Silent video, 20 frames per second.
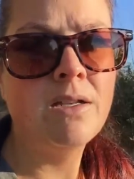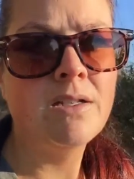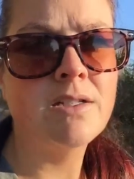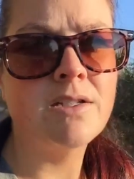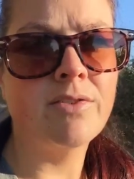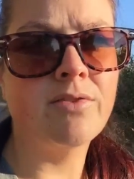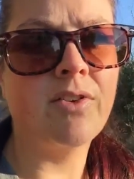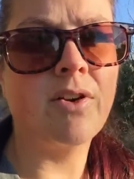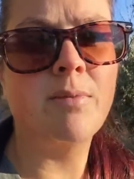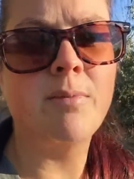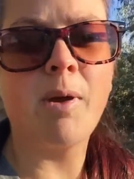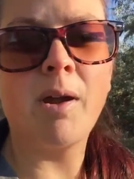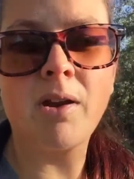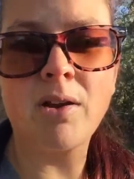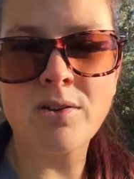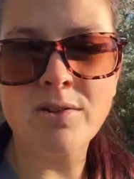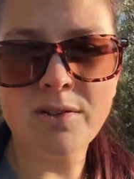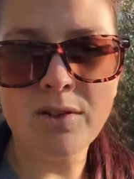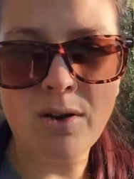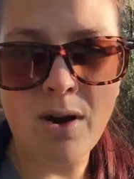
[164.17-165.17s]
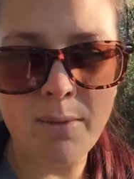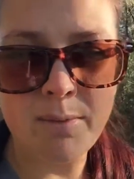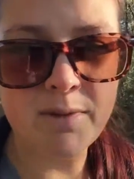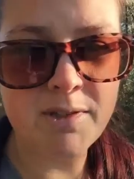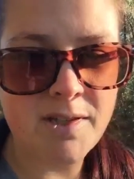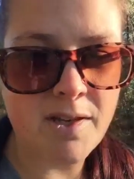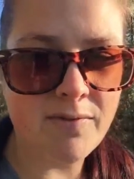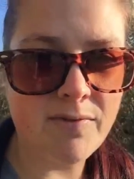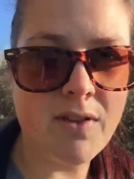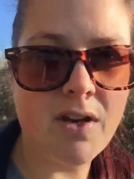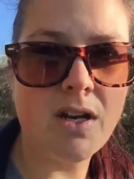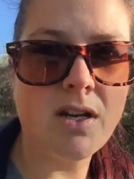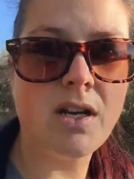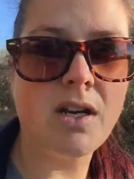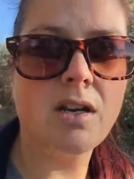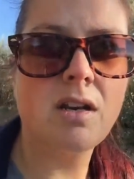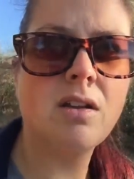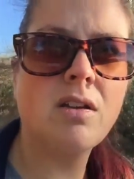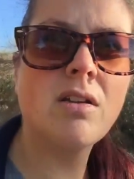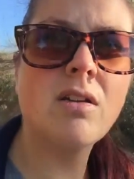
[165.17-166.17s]
to Fred Meyer's and grab the stuff that I
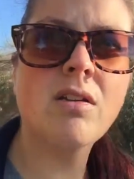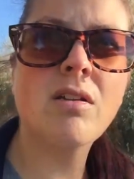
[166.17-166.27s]
need